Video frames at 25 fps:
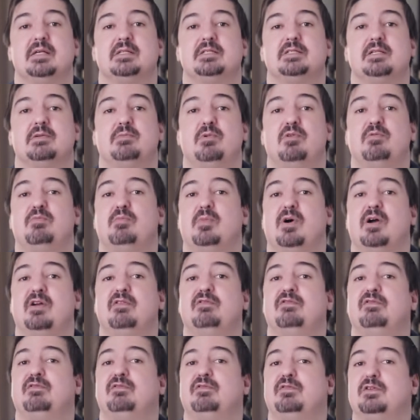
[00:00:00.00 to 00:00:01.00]
some of
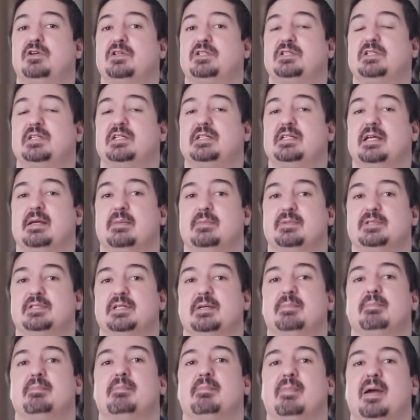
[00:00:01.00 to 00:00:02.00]
my first
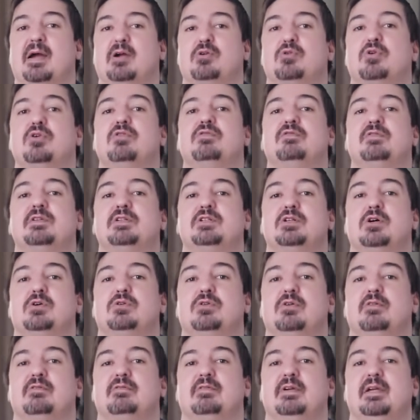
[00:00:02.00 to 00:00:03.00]
attempts at macro
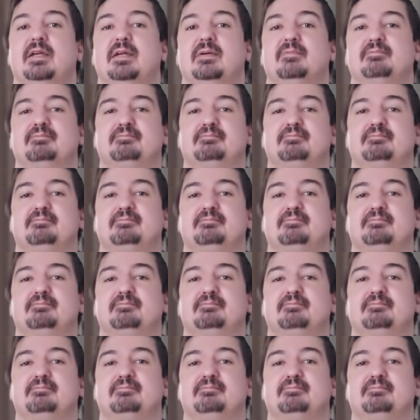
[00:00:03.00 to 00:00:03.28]
photography.